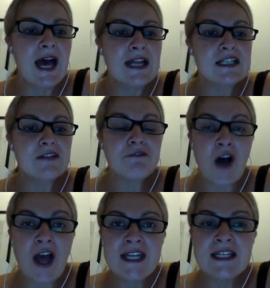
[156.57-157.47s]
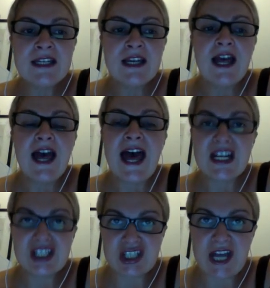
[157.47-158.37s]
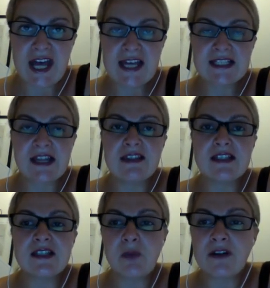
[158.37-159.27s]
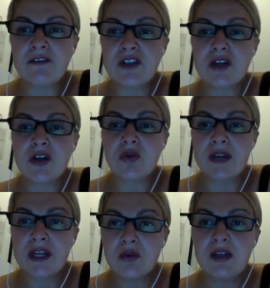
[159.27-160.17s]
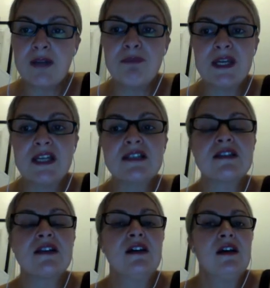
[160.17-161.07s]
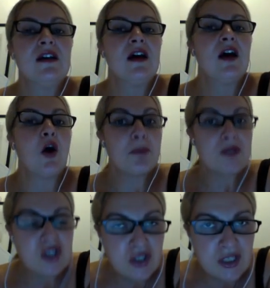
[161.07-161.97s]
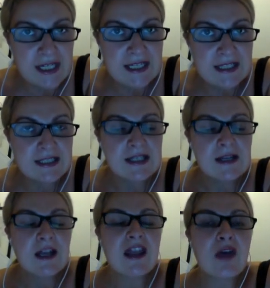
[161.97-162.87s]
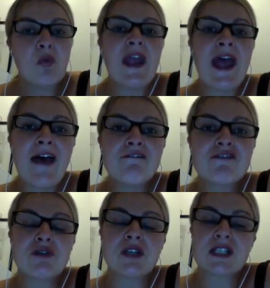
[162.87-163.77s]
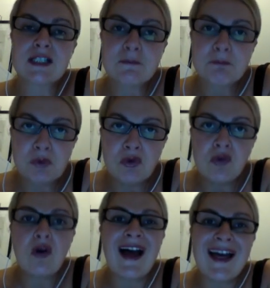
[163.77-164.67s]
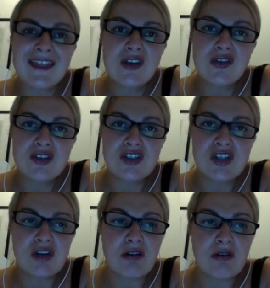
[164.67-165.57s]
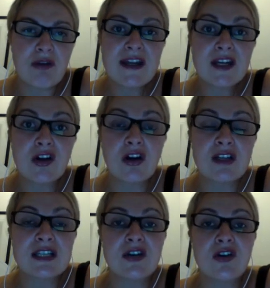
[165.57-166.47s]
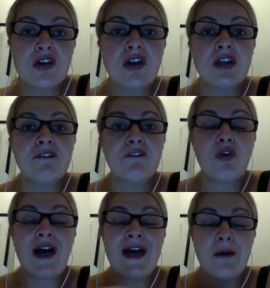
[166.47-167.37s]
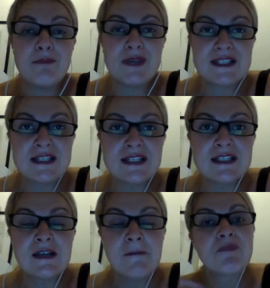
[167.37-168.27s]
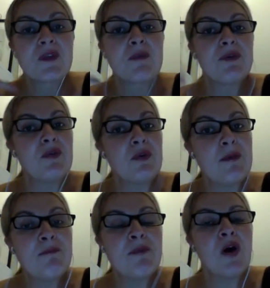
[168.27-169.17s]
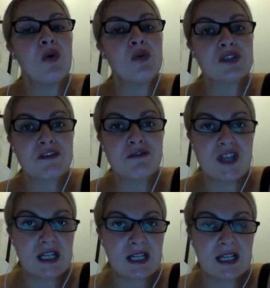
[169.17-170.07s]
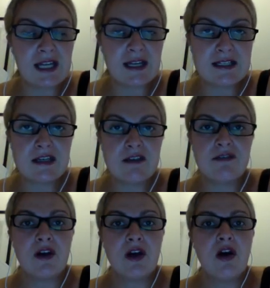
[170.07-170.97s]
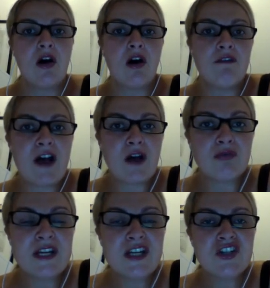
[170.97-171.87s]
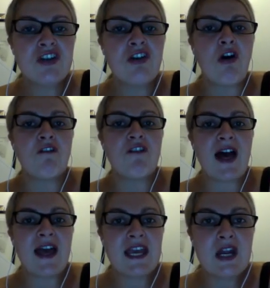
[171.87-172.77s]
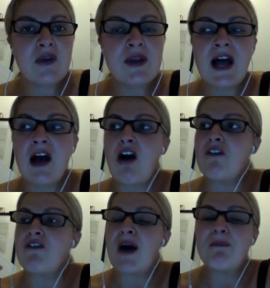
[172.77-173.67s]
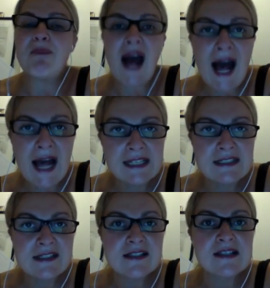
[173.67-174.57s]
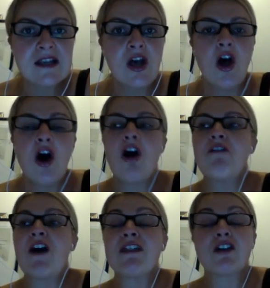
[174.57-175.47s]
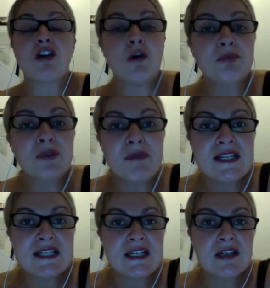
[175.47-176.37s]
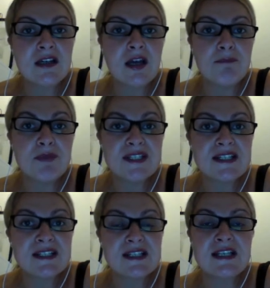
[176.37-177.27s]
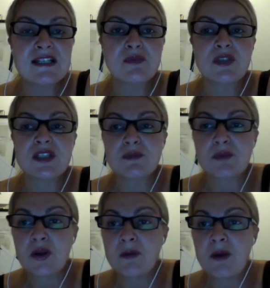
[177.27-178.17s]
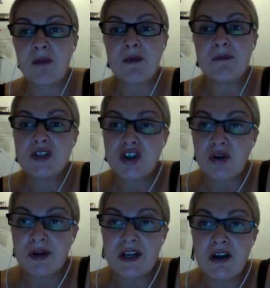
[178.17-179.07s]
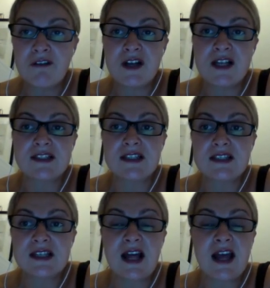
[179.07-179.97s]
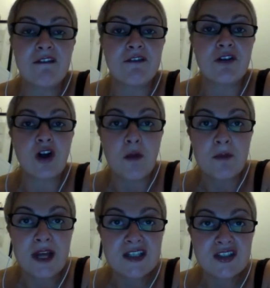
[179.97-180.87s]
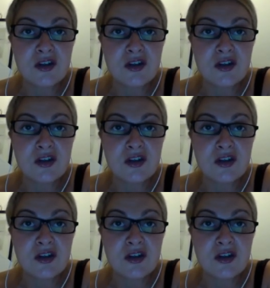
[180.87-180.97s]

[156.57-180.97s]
Defining hashtags, and this is one of the critical and biggest opportunities that we have to explore other user-generated content, not only for our business, but remember, also for the collective of our region, of our area, of our partners, of other complementing businesses. We spoke about, I mean, majority of us here today are for accommodation